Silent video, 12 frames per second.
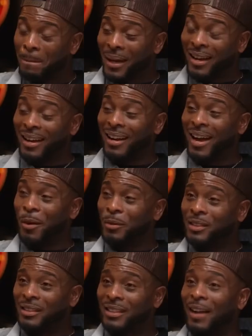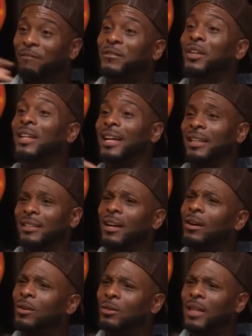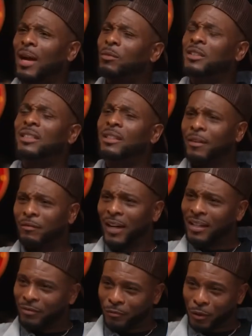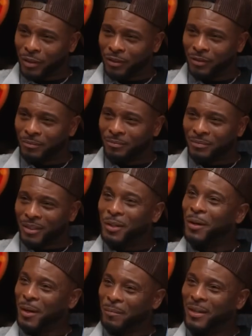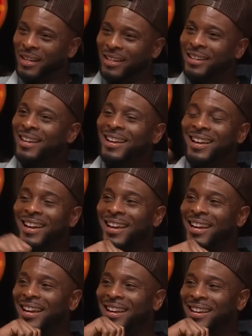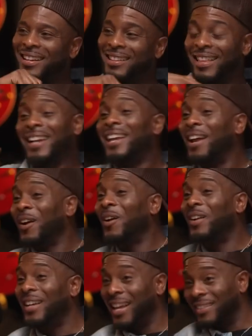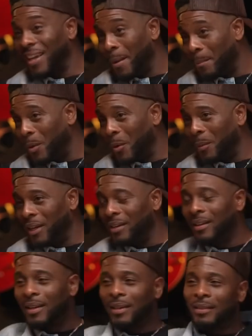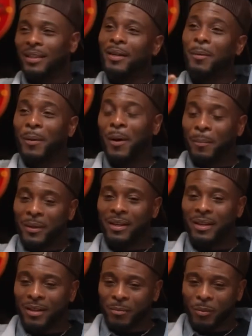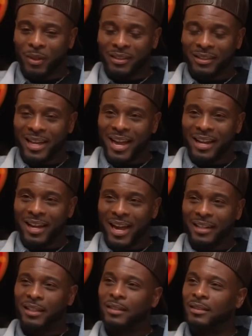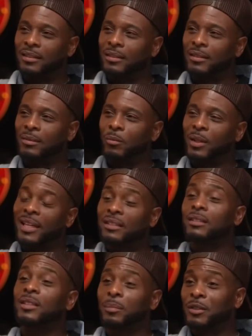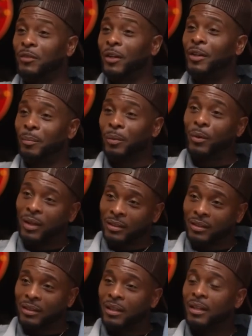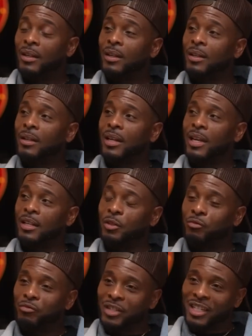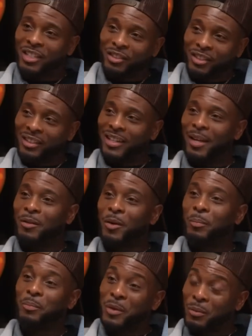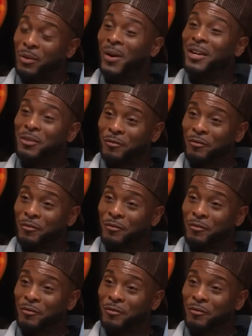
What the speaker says: I felt like, yo, y'all was in there fighting for you. You know what I mean? And that kind of hurt at that moment. Thing about me was that relationship is very important, and you need to let people know how you